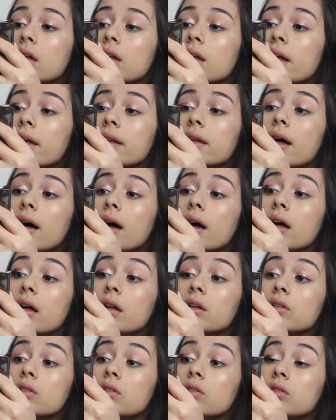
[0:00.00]
Like that.
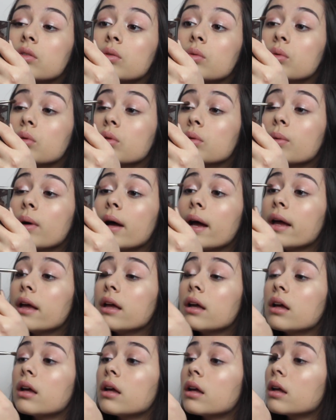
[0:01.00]
Just all the way